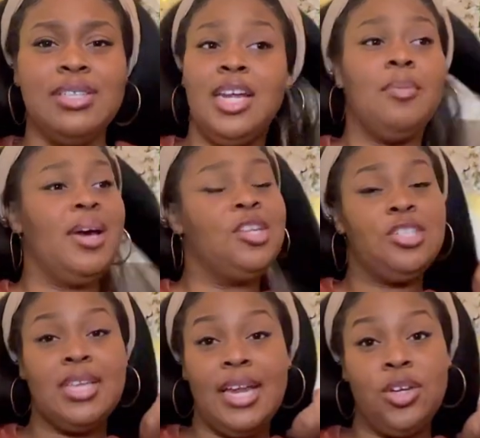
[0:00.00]
And everybody's
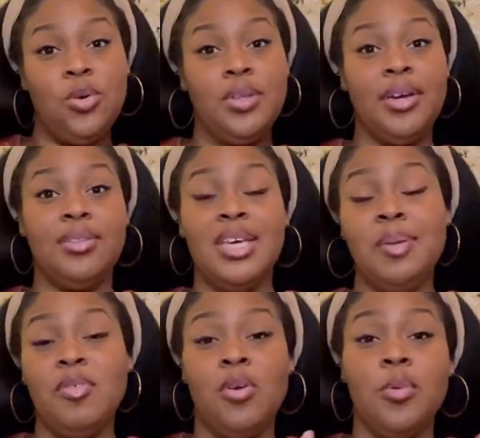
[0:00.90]
just kind of doing their
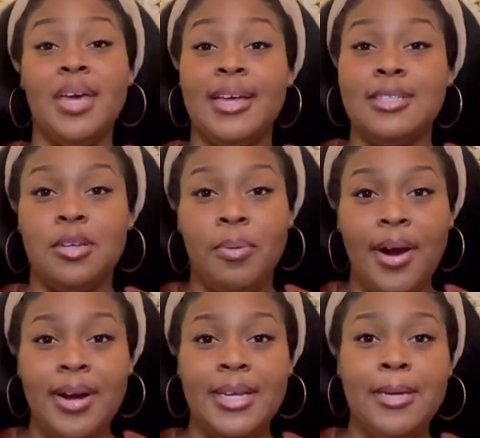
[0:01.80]
thing before we head to the
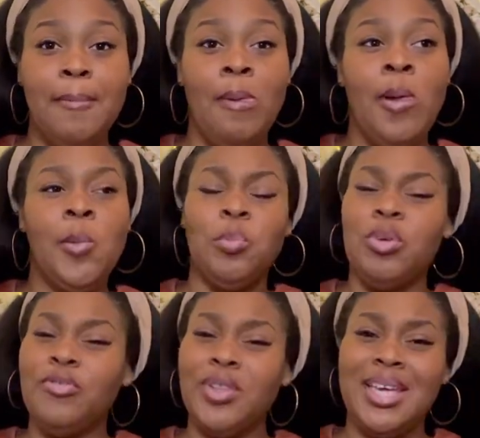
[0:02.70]
party.
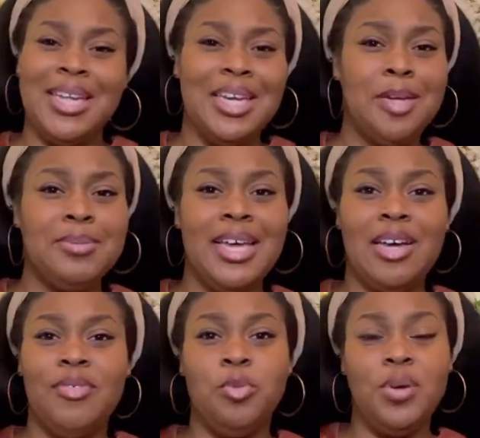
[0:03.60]
We flick it up, take
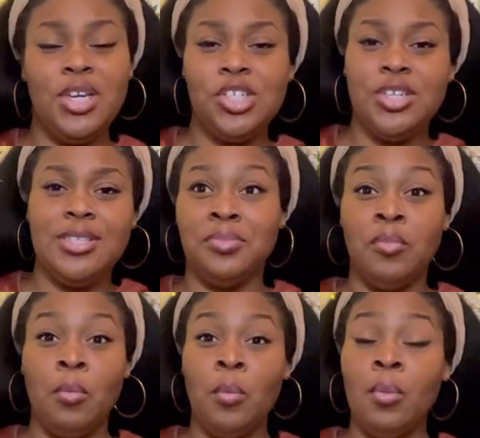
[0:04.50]
a few pictures.
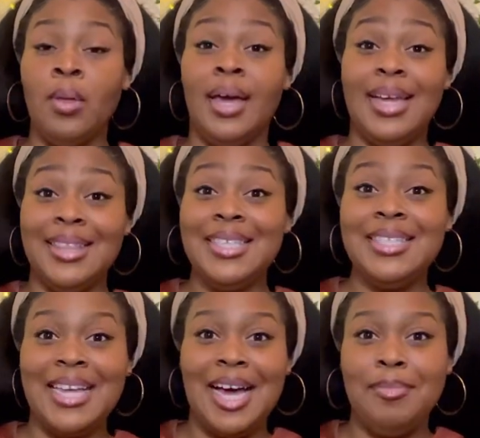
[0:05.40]
At this
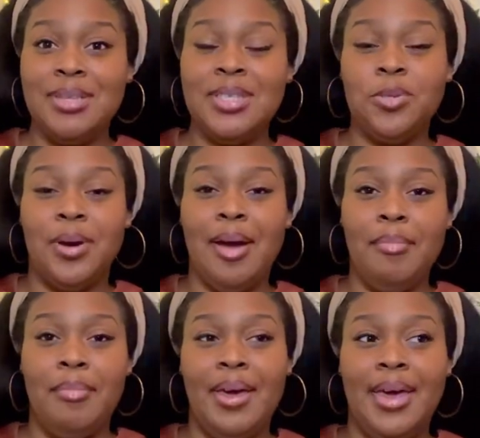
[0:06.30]
time, this is where I
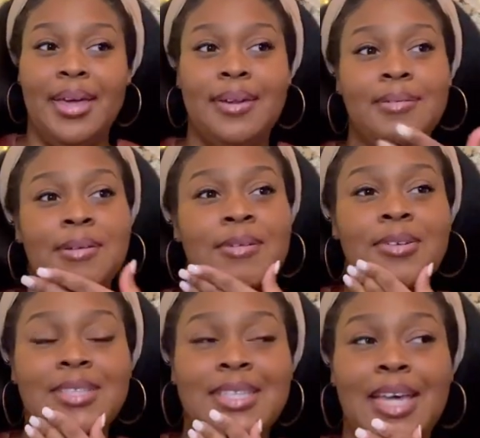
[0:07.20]
met,
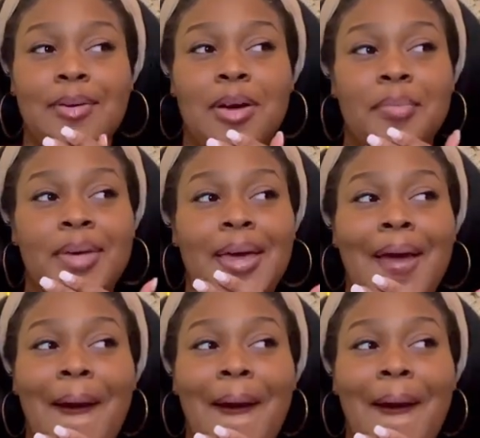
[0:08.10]
what's his name gonna be?